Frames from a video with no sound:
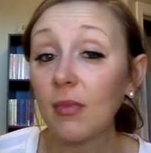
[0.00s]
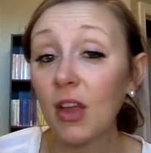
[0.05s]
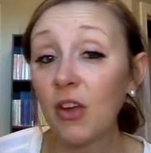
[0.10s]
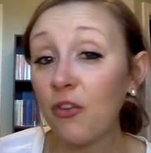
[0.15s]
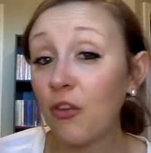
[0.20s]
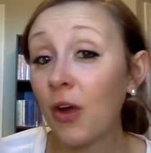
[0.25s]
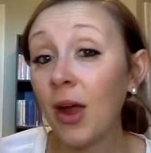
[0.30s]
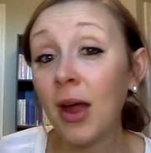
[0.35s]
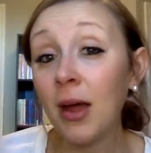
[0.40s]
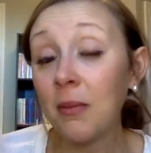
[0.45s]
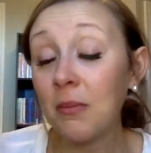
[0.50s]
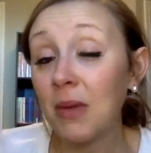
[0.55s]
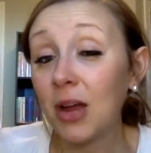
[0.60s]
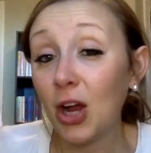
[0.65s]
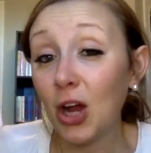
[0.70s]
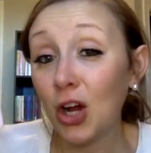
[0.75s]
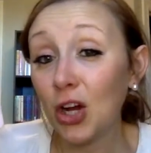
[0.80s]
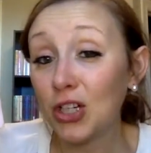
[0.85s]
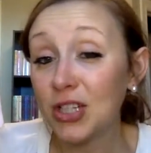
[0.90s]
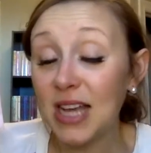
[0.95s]
from
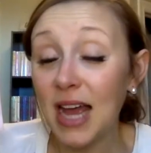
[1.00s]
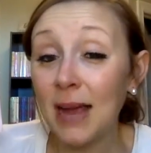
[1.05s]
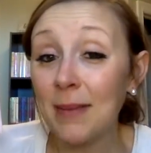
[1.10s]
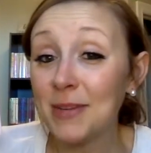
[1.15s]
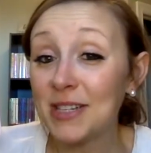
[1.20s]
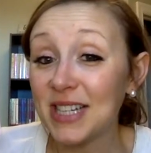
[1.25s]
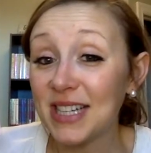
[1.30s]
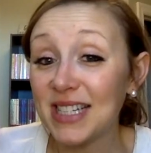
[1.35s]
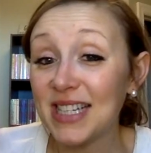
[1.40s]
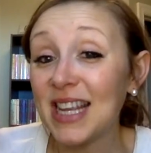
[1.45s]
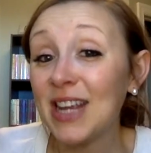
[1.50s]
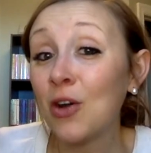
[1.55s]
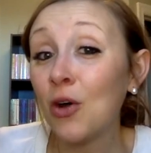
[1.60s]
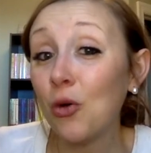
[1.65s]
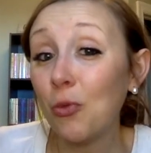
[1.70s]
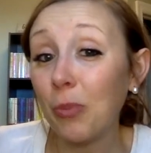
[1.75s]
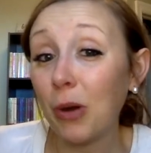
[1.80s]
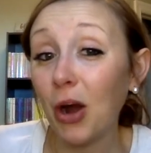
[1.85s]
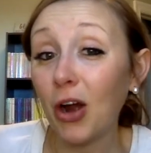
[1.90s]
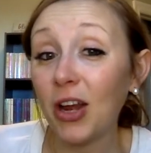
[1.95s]
her time as a
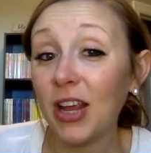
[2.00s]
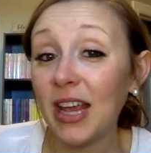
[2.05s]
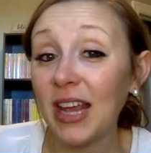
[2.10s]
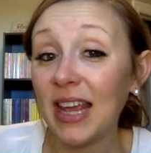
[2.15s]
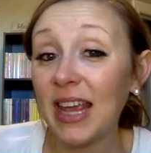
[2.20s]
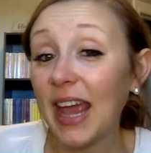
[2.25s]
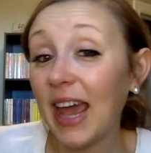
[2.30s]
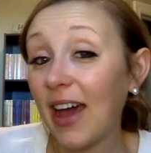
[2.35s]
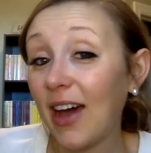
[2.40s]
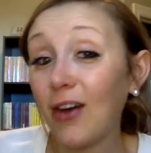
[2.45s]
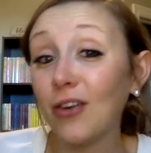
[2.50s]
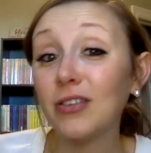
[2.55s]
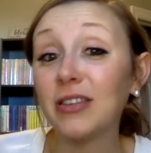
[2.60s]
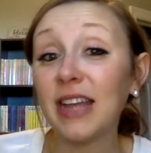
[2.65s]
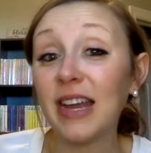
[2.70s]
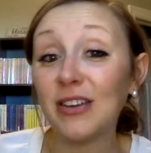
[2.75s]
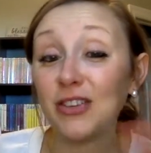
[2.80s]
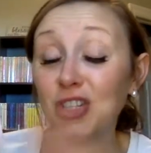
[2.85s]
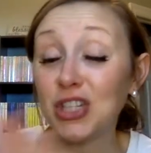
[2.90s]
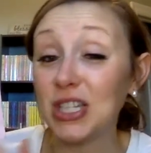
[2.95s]
single partying gal.
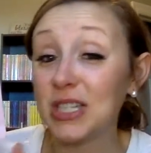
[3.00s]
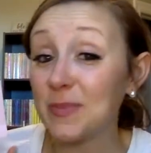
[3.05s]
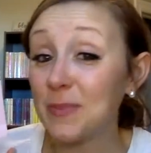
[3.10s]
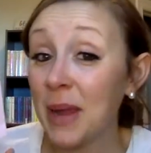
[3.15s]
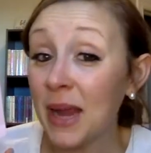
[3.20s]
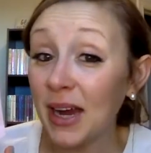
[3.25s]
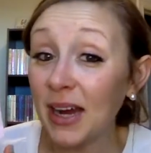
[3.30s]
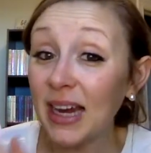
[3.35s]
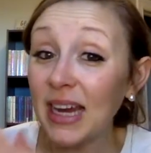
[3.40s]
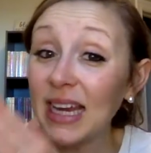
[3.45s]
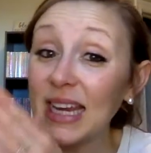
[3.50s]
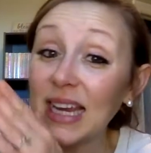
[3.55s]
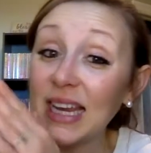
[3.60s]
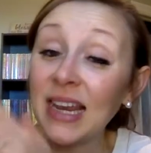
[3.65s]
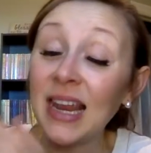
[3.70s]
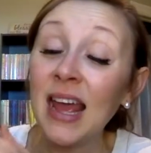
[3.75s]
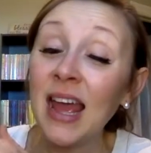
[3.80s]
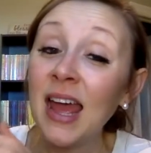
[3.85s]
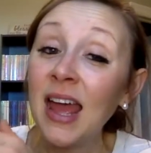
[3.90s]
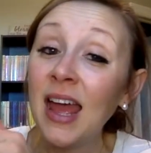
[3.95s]
Now she's married
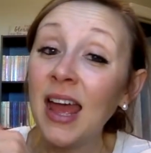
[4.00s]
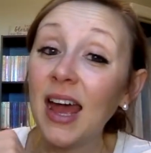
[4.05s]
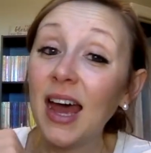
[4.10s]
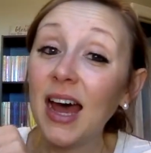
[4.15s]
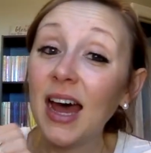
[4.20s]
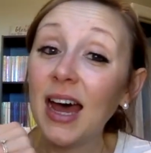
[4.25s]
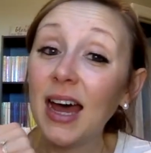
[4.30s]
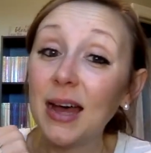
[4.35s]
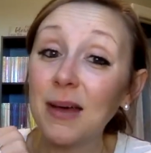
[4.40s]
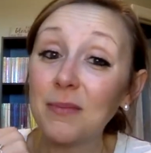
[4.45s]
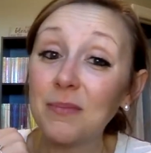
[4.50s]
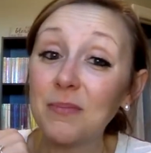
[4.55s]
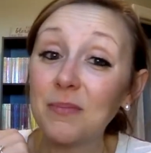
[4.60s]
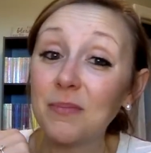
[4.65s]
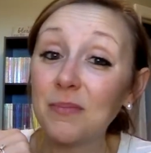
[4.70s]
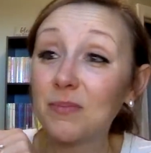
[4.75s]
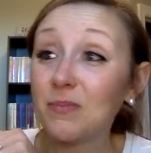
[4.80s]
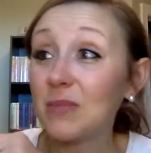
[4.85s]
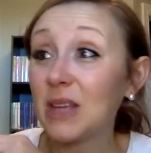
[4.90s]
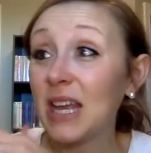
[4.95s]
and
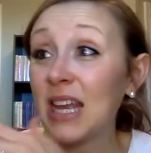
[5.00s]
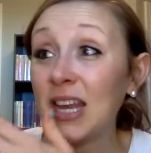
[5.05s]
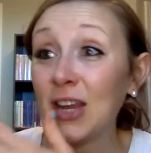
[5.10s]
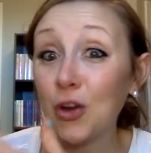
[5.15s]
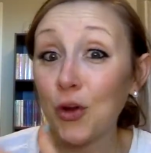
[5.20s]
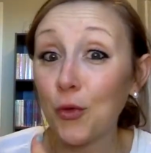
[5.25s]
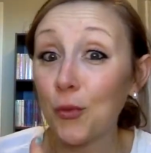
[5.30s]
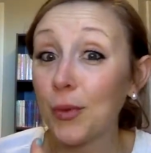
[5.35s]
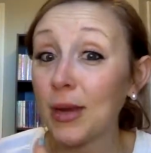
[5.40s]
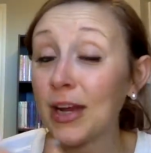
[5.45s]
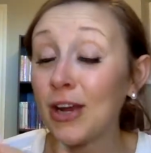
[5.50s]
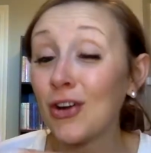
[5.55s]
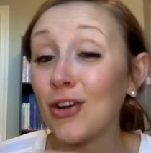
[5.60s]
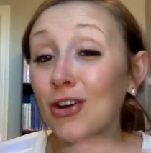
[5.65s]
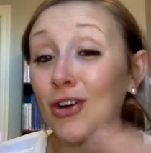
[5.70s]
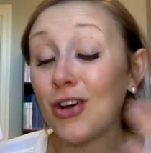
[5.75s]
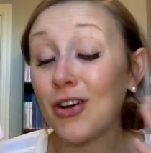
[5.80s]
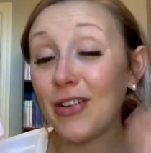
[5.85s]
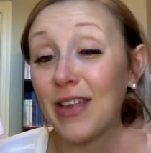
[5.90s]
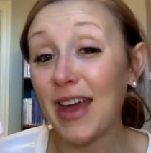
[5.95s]
in a career
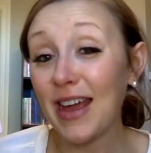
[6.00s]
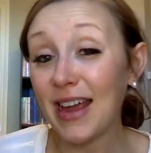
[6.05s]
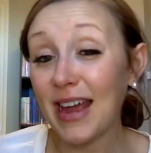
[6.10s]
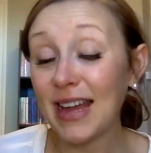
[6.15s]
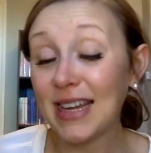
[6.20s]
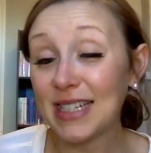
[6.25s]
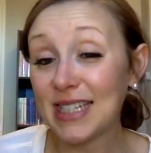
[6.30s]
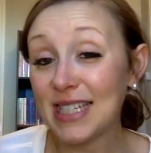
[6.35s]
and all that kind of